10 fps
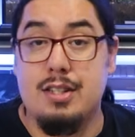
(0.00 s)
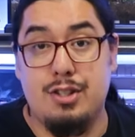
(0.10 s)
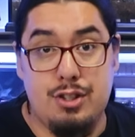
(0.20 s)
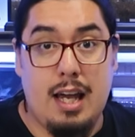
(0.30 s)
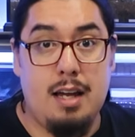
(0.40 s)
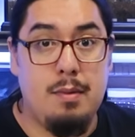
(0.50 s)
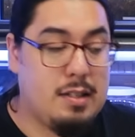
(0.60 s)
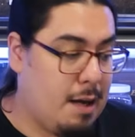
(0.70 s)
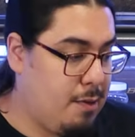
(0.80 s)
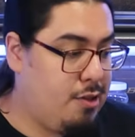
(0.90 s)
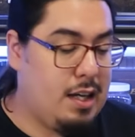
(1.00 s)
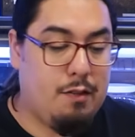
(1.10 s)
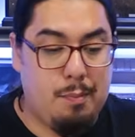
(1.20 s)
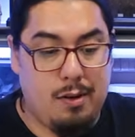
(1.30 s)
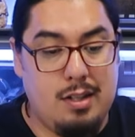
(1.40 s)
Same type of thing.
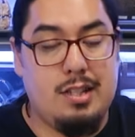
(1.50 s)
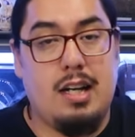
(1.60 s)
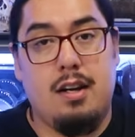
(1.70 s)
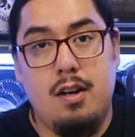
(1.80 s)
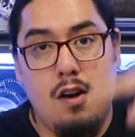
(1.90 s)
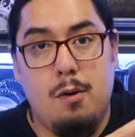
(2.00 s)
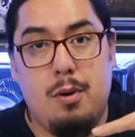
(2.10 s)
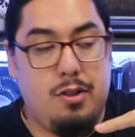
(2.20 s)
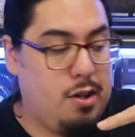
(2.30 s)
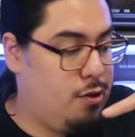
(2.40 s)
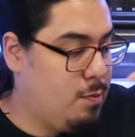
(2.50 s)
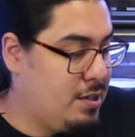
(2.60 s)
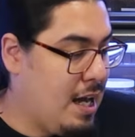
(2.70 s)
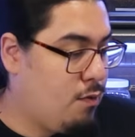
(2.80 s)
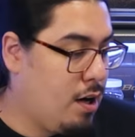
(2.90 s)
If you the inside, put the
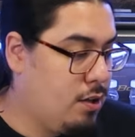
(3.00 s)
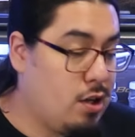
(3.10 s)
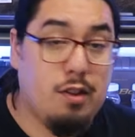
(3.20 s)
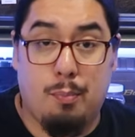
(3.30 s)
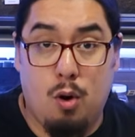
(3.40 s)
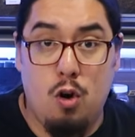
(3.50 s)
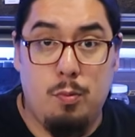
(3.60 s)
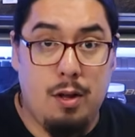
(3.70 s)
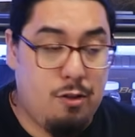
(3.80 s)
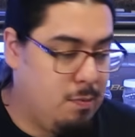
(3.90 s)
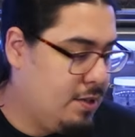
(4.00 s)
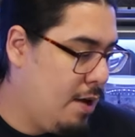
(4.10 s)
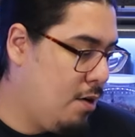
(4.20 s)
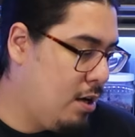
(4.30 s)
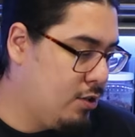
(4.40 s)
thermostat right on top, the probe
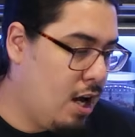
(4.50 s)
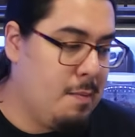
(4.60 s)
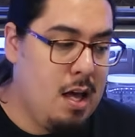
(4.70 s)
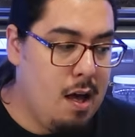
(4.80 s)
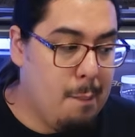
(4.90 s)
thermostat right on top.